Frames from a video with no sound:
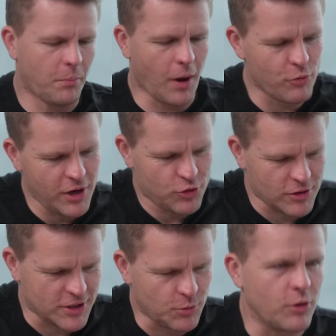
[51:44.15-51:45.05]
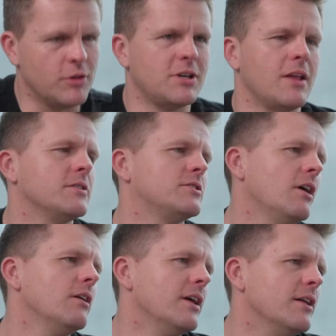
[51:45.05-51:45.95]
I'm really interested in what you say at the
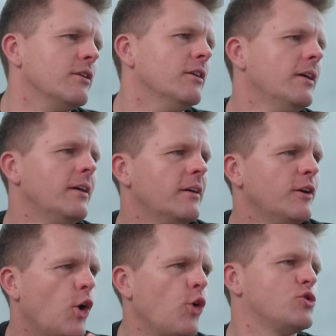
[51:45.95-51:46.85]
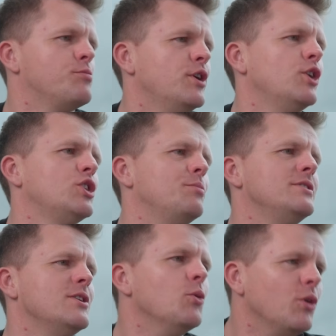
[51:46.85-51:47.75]
start there that entrepreneurship
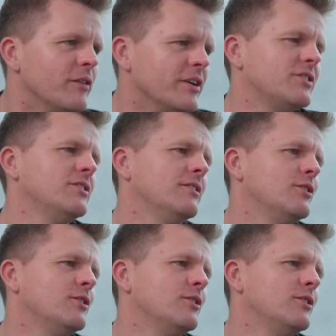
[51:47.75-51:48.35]
is in all of us.